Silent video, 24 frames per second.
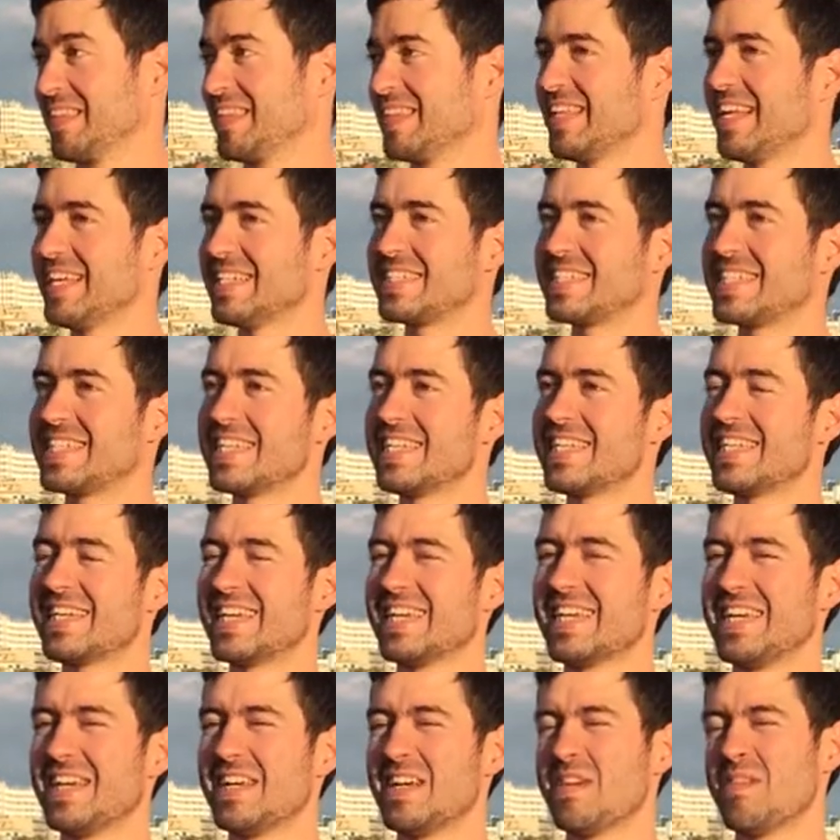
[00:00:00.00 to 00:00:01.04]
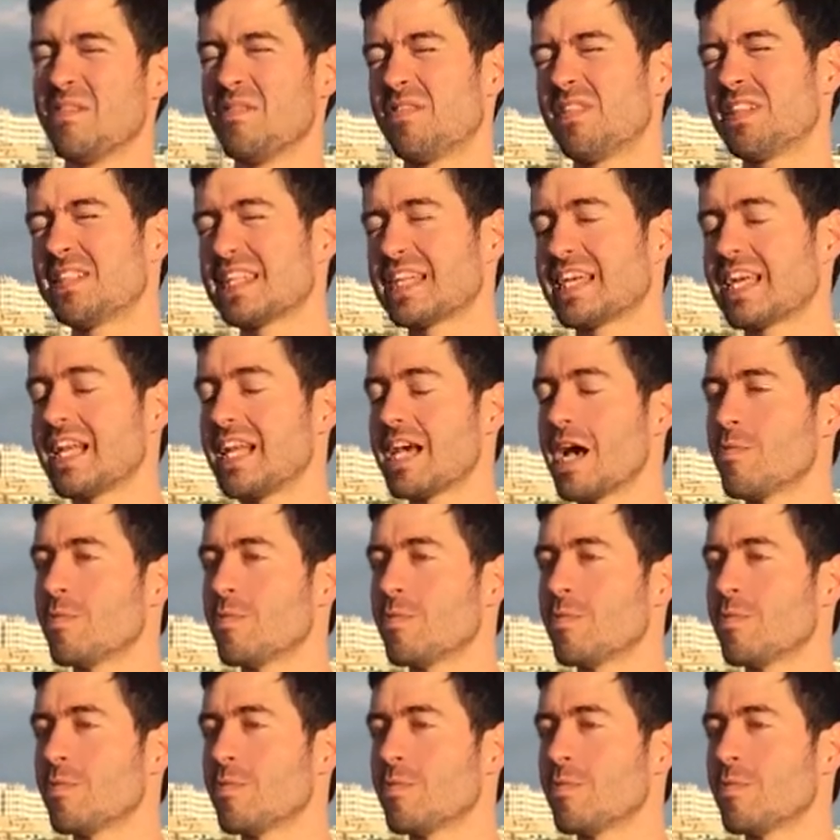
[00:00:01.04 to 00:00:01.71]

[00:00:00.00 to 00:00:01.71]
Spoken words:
Let's see. Physically,